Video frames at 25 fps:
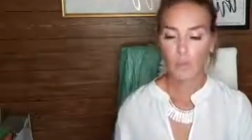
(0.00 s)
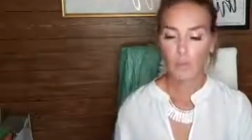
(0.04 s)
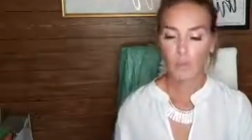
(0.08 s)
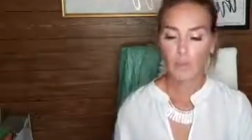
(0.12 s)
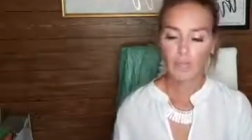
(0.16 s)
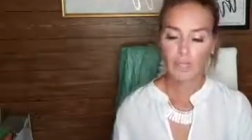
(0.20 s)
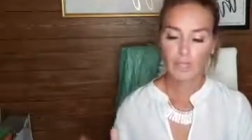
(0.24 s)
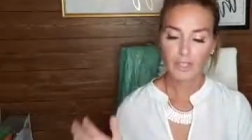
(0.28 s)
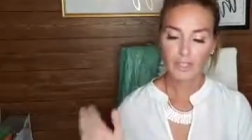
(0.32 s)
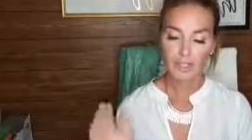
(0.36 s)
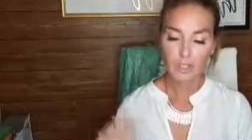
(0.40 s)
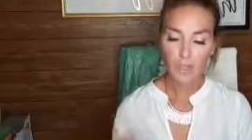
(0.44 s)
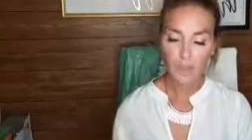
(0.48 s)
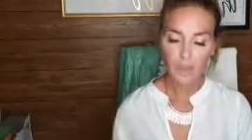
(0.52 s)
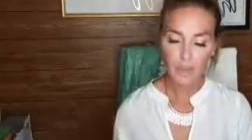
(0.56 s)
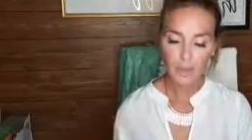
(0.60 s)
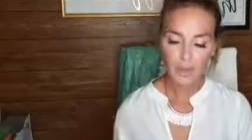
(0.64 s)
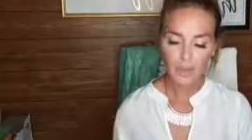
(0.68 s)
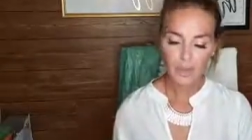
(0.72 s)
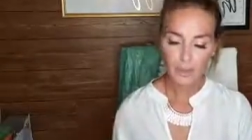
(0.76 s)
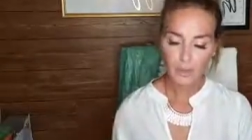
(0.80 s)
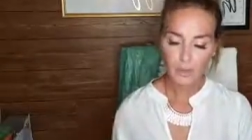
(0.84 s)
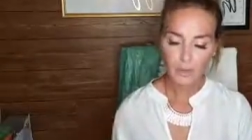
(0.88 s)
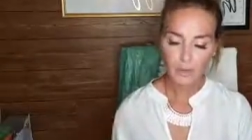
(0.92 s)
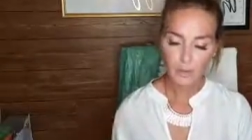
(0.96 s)
but I don't
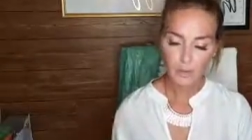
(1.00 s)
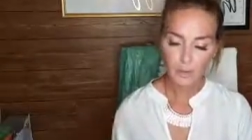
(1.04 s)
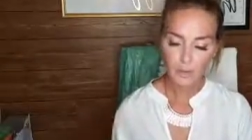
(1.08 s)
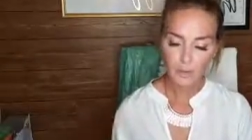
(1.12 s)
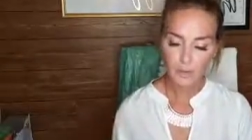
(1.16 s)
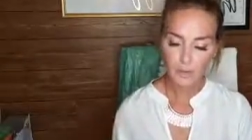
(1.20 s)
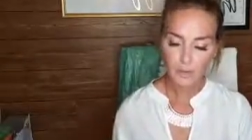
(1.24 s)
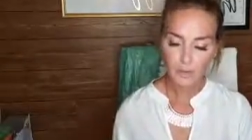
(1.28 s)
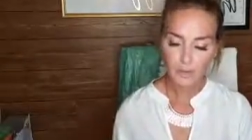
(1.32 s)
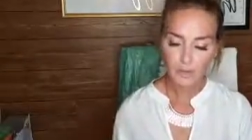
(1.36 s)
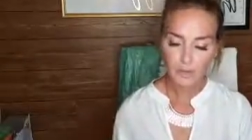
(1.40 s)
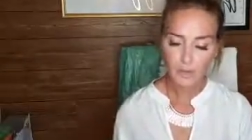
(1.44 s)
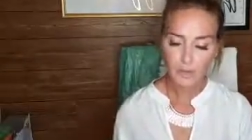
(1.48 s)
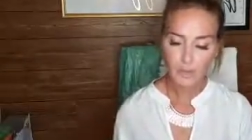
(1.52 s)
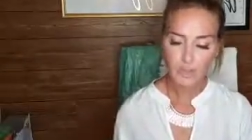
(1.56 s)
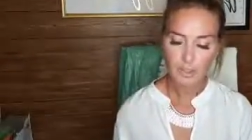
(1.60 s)
want you to focus on that